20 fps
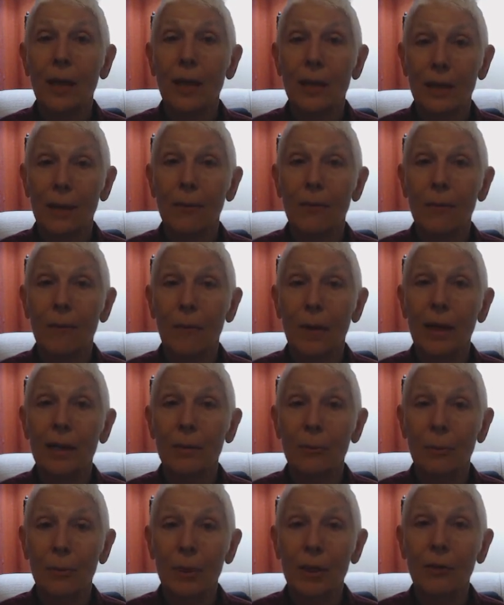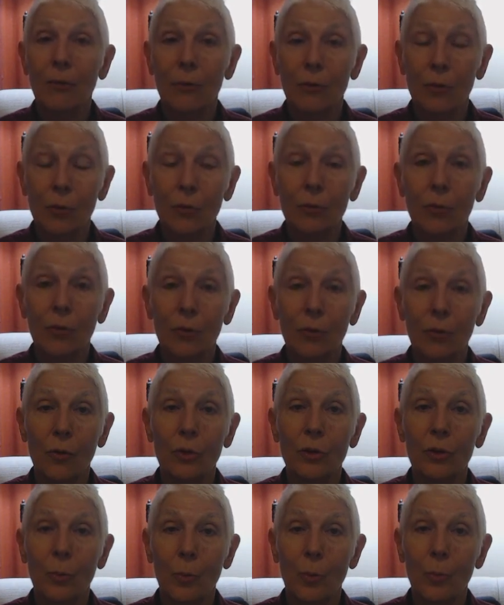that might be fruitful
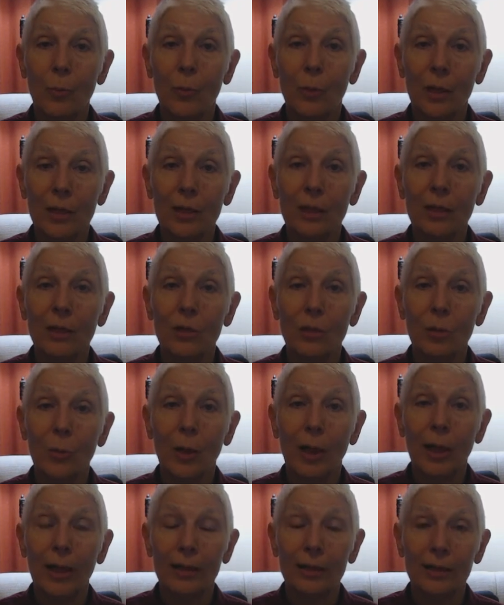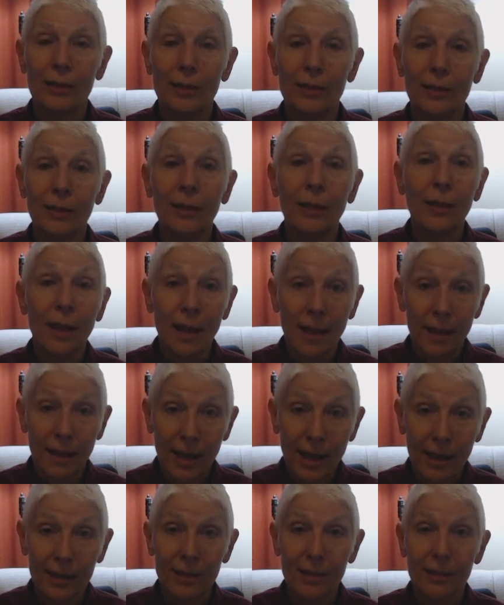for your continued practice?
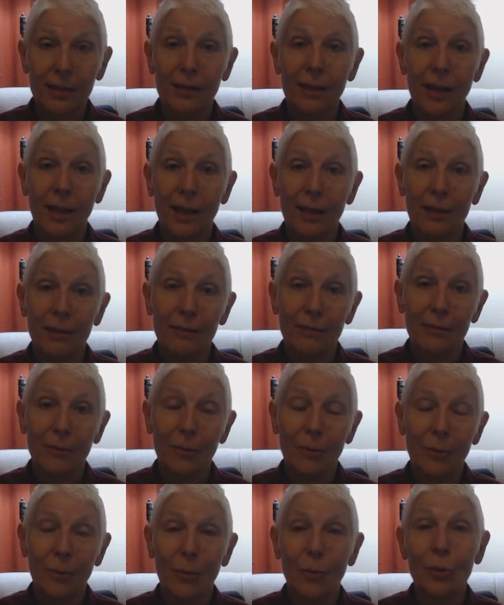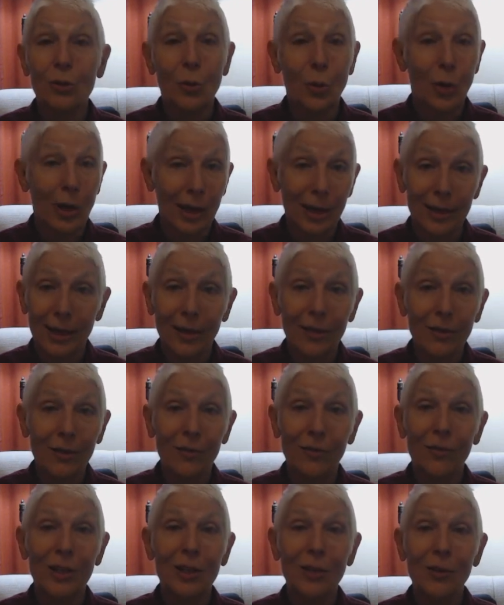Thanks, and we'll try
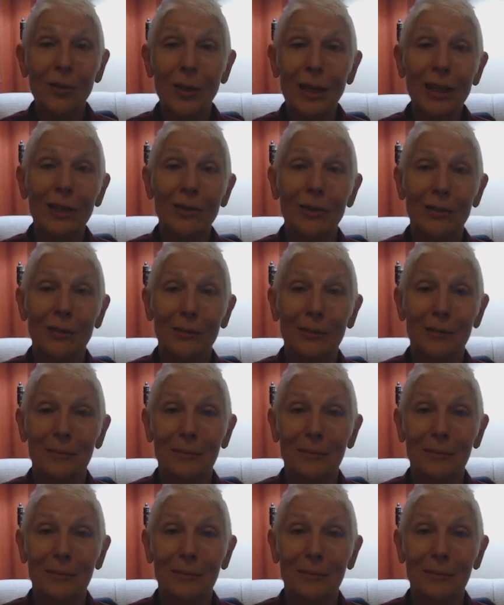another video later.